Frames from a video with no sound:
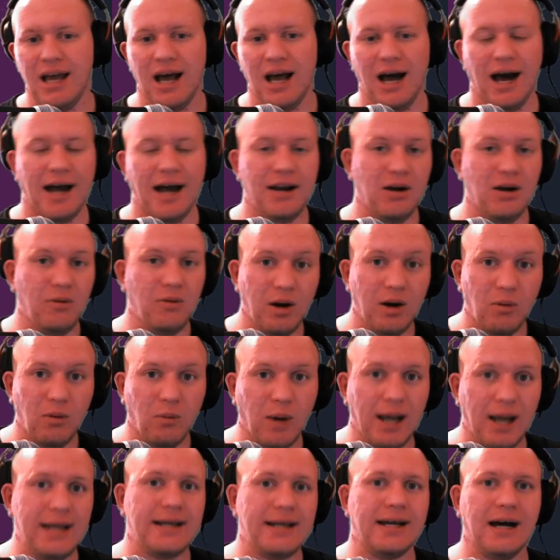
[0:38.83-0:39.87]
I don't want to
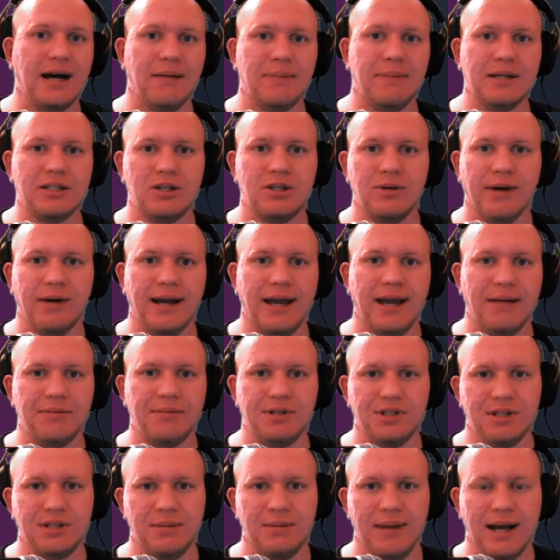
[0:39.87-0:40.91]
wake up at 2 a.m.
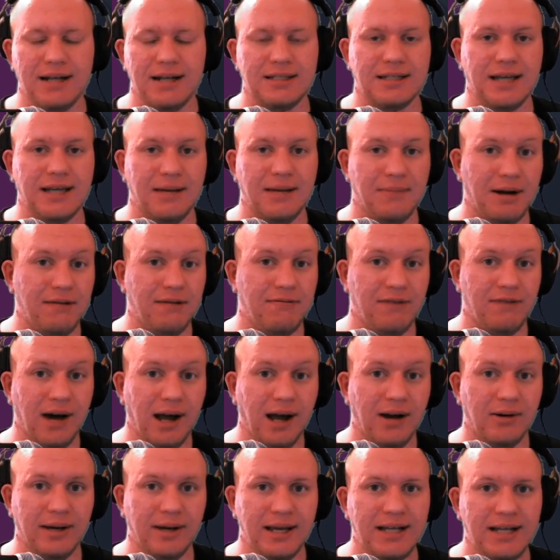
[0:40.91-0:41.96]
just to be able to get my
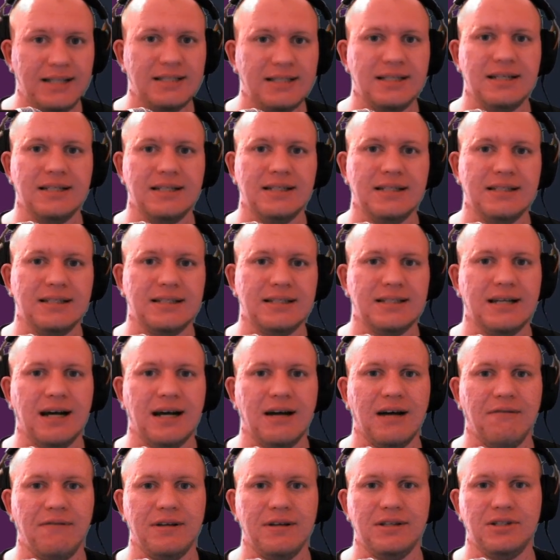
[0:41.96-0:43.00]
final hits in and
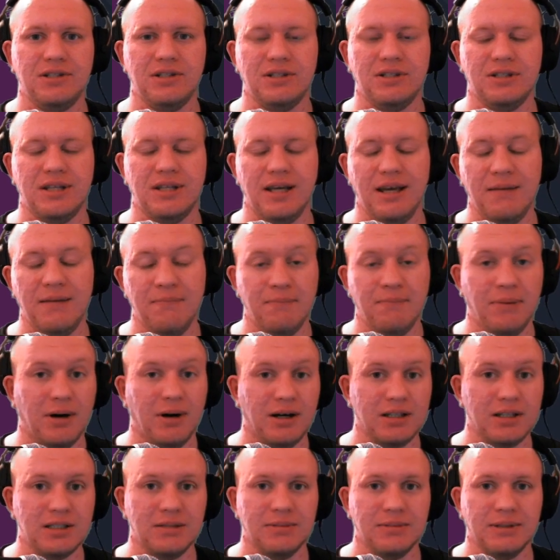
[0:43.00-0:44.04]
stuff. It's just
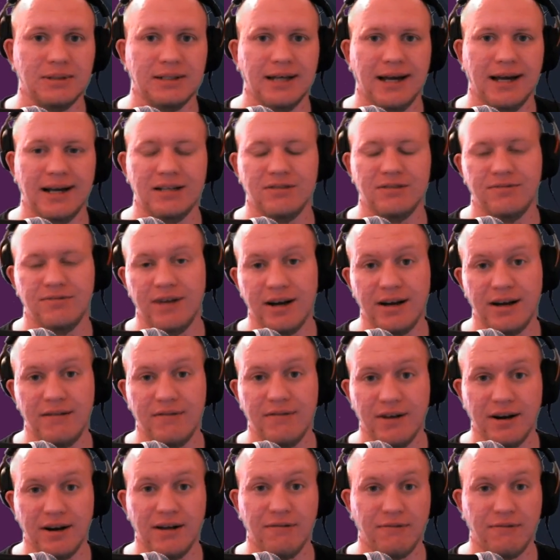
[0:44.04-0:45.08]
impossible and it's very,
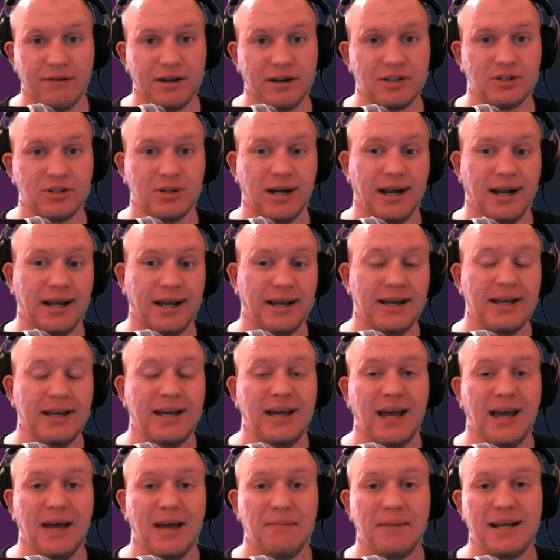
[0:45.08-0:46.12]
very frustrating.
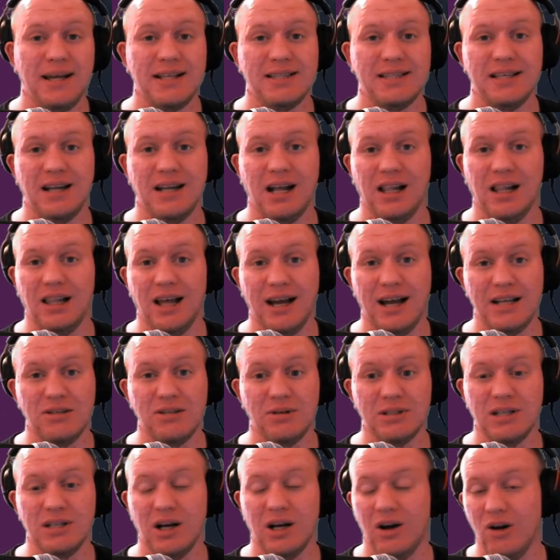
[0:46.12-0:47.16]
It means that Alliance
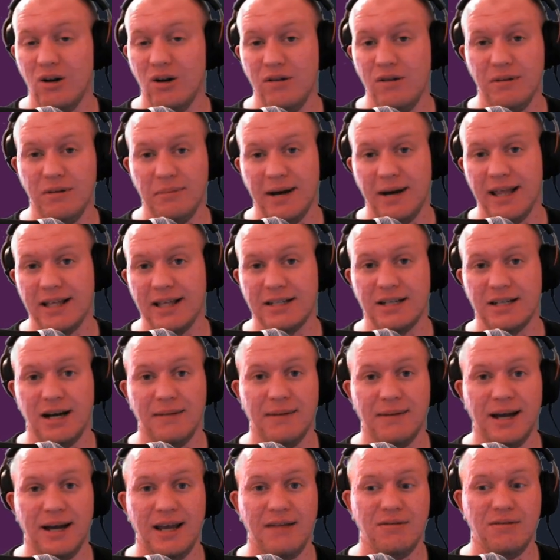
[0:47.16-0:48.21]
Wars are over by the
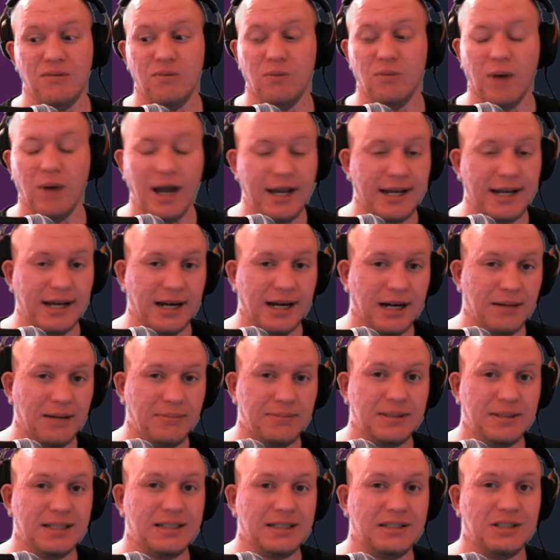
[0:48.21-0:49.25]
time I even wake
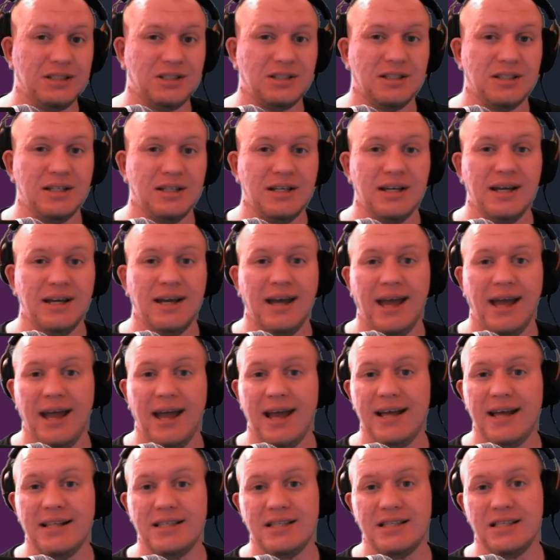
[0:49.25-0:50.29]
up. There's just,
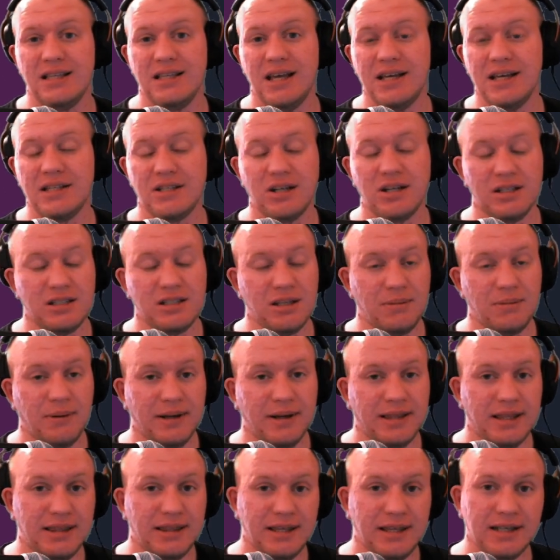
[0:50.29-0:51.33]
it's, it's got to the
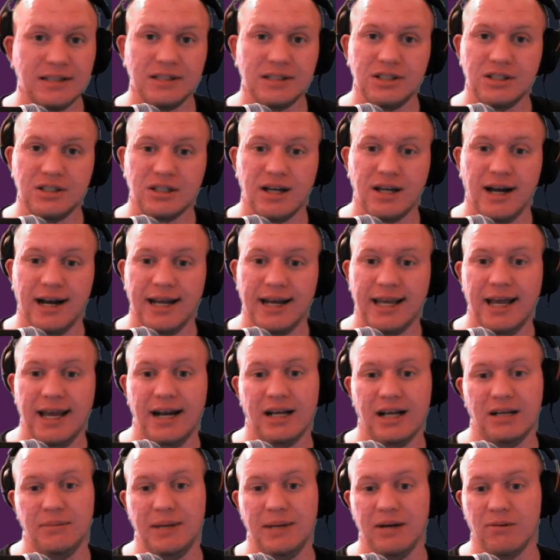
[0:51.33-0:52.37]
point that things are just kind of
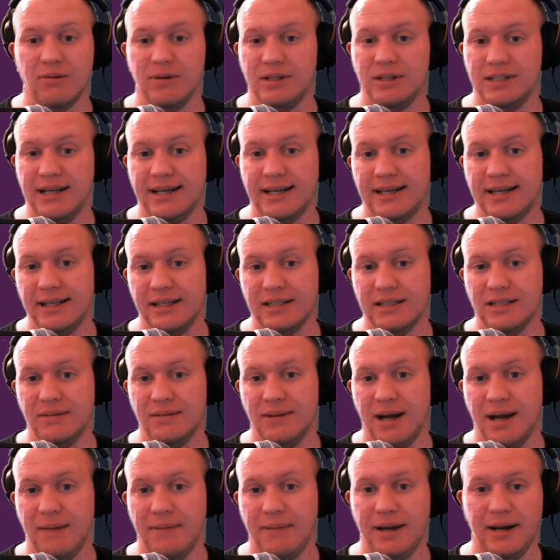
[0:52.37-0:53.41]
getting a bit ridiculous in
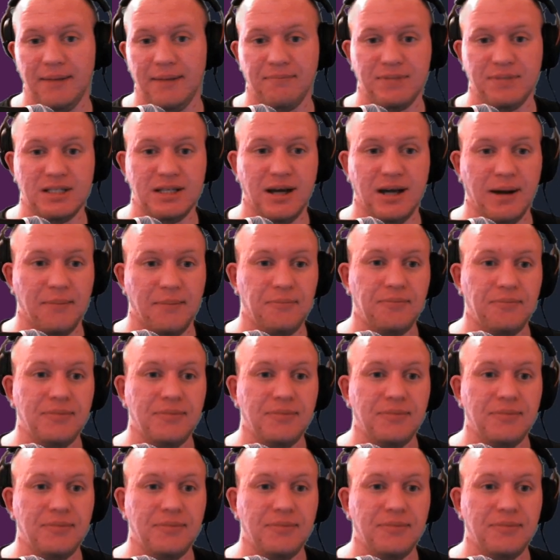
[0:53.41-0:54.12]
my opinion. So,